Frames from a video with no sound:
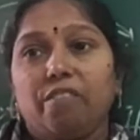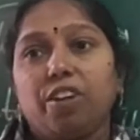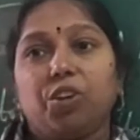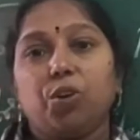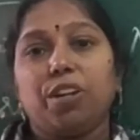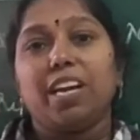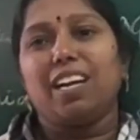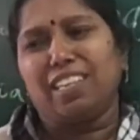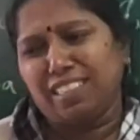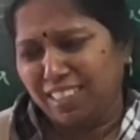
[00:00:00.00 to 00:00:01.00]

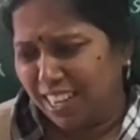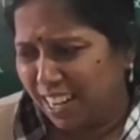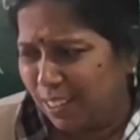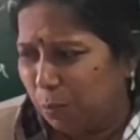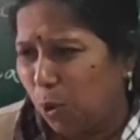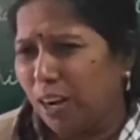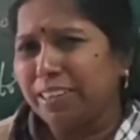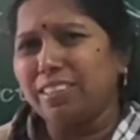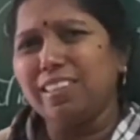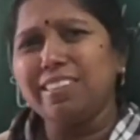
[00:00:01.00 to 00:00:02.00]
Victoria, see, small
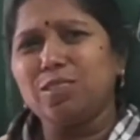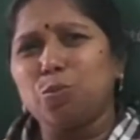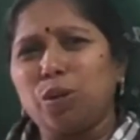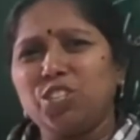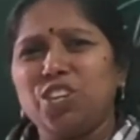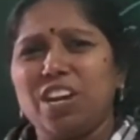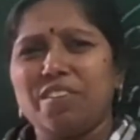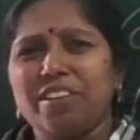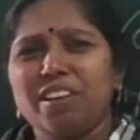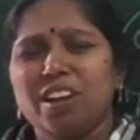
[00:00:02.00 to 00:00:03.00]
girls, small
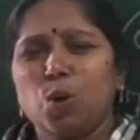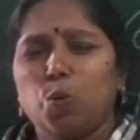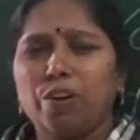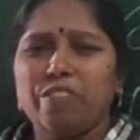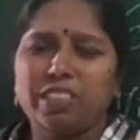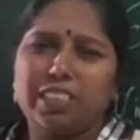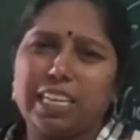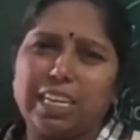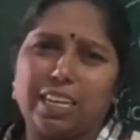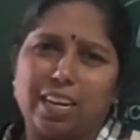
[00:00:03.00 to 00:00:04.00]
children, what was
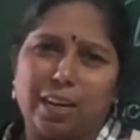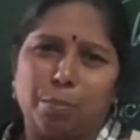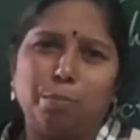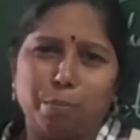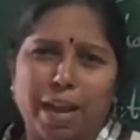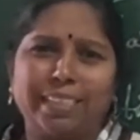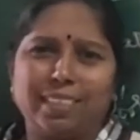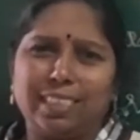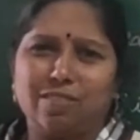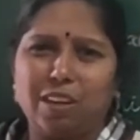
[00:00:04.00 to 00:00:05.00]
their
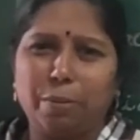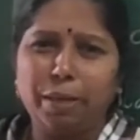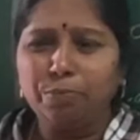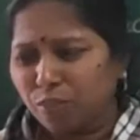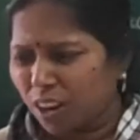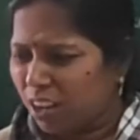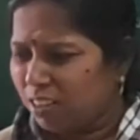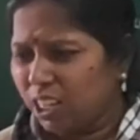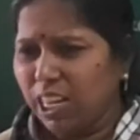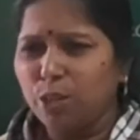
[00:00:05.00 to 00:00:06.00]
mindset will be?
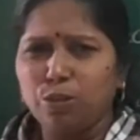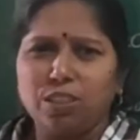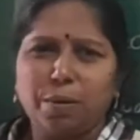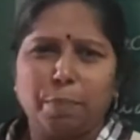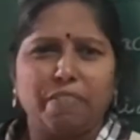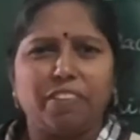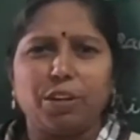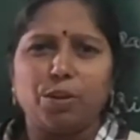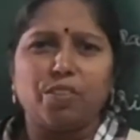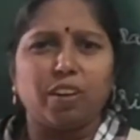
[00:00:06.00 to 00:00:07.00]
They prefer
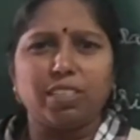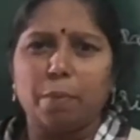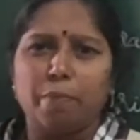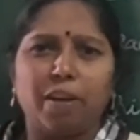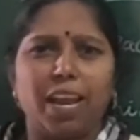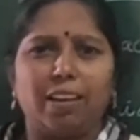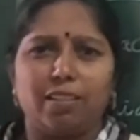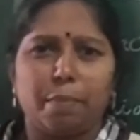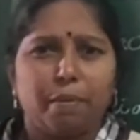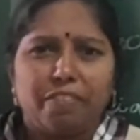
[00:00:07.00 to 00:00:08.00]
to dress up
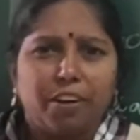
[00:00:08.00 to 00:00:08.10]
well.